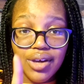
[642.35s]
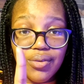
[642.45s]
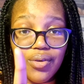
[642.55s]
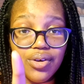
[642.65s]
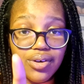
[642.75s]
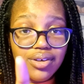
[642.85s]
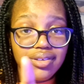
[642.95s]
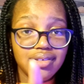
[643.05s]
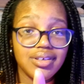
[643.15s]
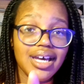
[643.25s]
Or
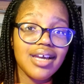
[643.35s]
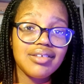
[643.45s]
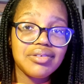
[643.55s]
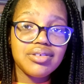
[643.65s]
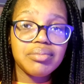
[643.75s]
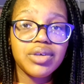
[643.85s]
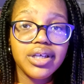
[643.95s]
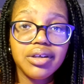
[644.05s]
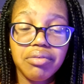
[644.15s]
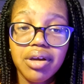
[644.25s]
do you guys
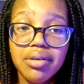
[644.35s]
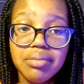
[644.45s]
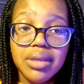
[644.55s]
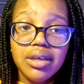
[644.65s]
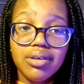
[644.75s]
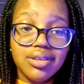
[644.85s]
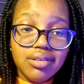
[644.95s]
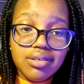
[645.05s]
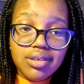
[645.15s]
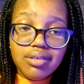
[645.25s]
somewhat agree with me or
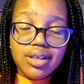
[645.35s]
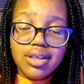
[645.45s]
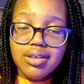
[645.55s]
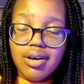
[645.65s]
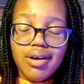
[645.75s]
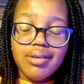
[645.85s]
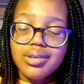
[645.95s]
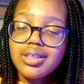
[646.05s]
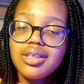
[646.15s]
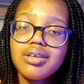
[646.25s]
disagree? You know, I
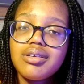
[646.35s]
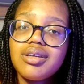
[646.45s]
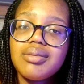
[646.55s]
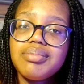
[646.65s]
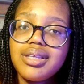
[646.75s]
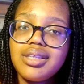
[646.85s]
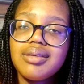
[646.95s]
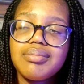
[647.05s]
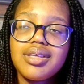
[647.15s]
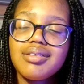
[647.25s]
want to hear your
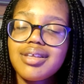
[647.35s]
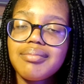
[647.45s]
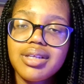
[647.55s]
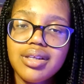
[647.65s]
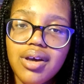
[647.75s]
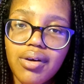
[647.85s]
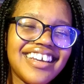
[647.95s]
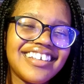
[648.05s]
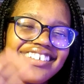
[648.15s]
opinion. Please let me know.